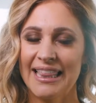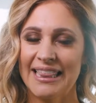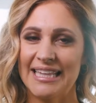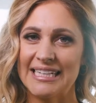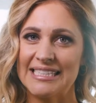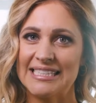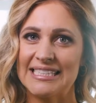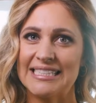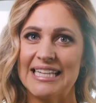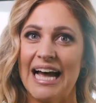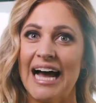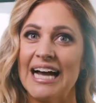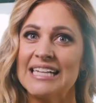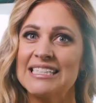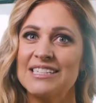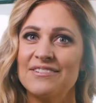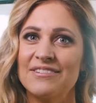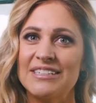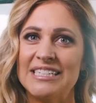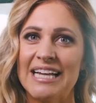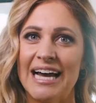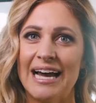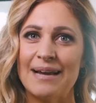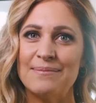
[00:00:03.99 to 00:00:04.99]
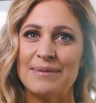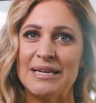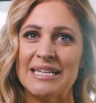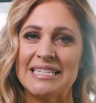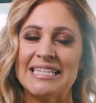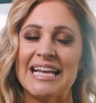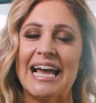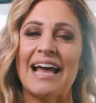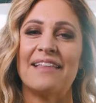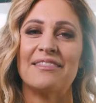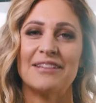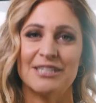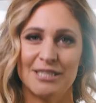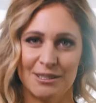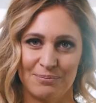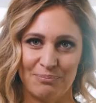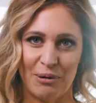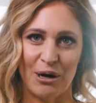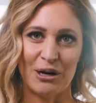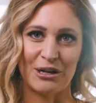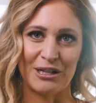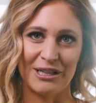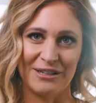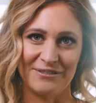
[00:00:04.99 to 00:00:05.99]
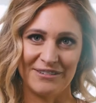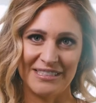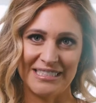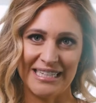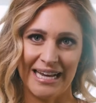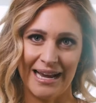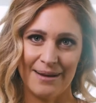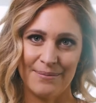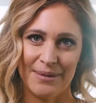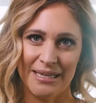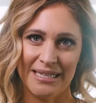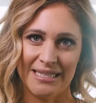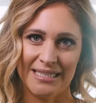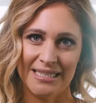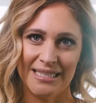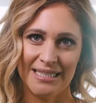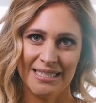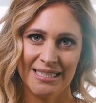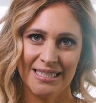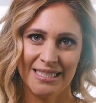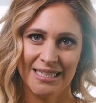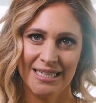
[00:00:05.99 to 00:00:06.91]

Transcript: the size of a diamond and the sparkle of a diamond.